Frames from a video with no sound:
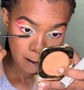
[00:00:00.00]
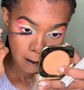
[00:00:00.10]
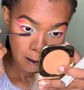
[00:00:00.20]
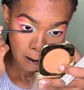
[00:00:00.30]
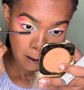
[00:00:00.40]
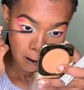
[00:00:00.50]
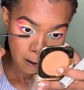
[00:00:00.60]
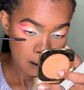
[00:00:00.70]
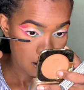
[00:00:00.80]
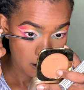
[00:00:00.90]
But
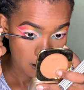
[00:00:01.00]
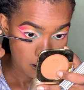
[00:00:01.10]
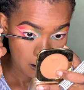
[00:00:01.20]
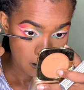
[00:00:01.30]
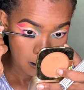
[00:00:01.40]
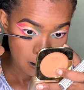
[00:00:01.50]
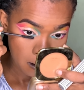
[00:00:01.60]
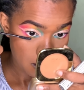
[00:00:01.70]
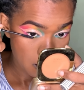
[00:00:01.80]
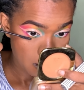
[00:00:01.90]
anyway, we did
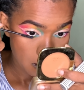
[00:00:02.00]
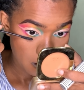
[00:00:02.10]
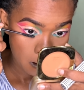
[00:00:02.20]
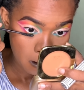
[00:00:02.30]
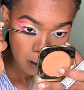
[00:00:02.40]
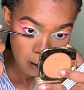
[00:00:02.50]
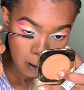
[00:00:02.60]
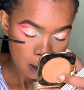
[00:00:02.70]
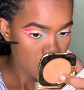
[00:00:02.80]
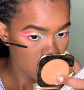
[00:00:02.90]
it.
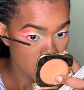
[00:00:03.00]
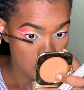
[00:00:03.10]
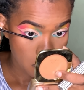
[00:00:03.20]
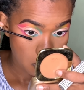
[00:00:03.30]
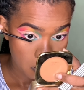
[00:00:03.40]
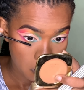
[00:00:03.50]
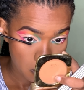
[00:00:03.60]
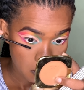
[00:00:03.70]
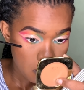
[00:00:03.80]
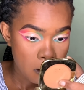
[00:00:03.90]
So now moving on to my